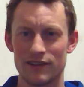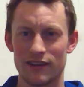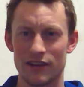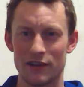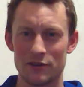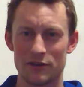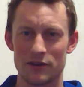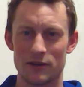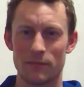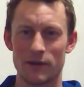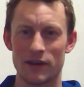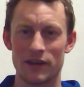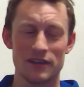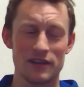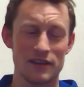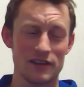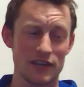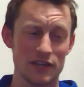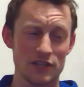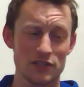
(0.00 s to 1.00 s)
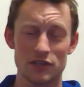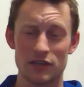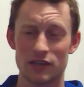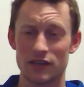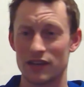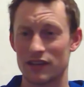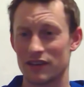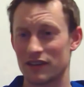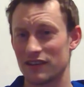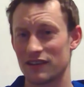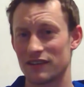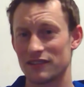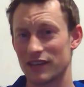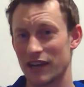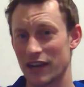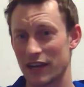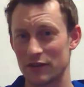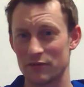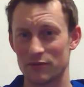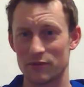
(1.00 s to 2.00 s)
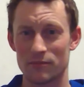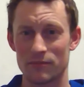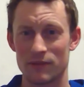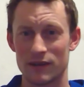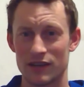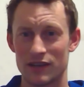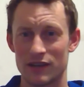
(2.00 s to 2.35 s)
and you're combining a kitchen and a dining room.